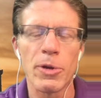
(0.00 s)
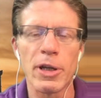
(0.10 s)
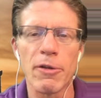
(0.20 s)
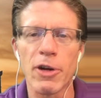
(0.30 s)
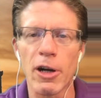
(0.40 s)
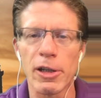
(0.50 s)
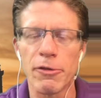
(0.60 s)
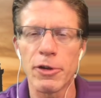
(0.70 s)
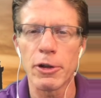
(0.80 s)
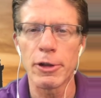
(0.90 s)
Were you thinking of
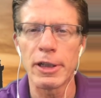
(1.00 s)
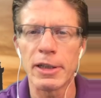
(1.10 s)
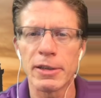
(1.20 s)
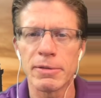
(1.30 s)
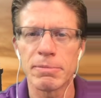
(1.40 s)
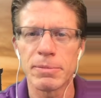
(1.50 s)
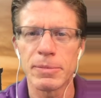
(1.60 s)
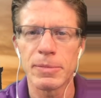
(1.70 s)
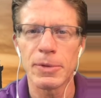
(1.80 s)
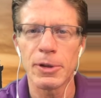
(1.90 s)
Carly Fiorina
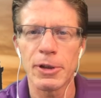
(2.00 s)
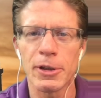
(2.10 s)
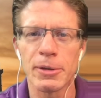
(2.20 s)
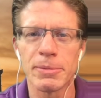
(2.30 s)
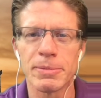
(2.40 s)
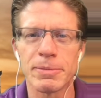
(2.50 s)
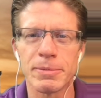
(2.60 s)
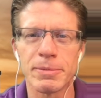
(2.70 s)
earlier?